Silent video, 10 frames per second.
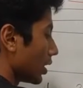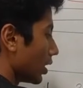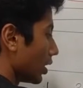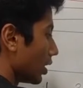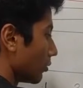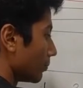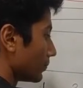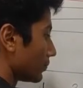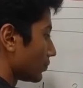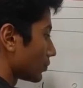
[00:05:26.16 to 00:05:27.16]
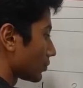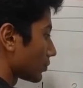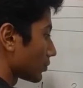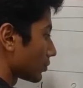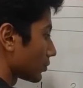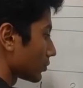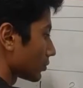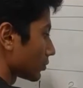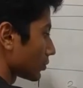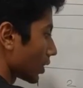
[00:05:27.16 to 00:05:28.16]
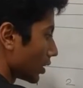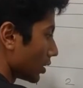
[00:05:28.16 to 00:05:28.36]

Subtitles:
Nothing is said.